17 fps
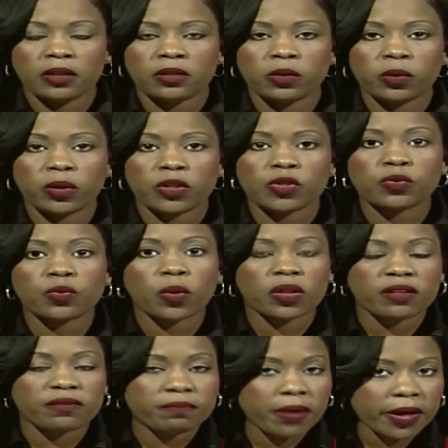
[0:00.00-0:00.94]
Lucas
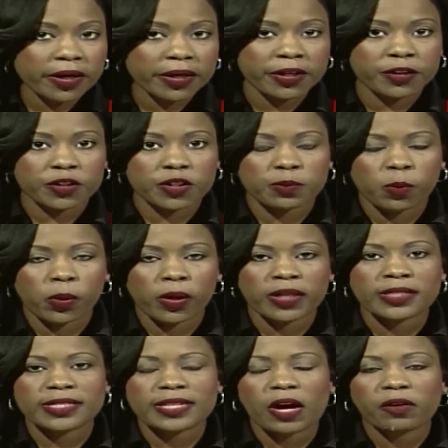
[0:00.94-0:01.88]
Roll of Buccaneers
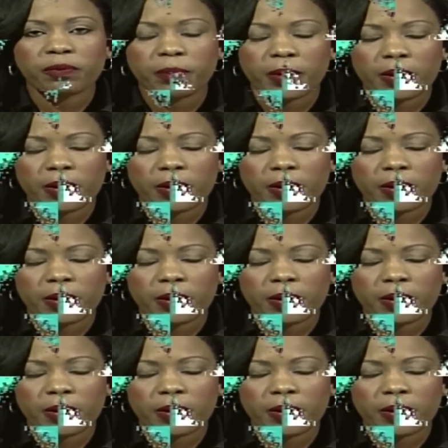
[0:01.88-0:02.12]
Point, South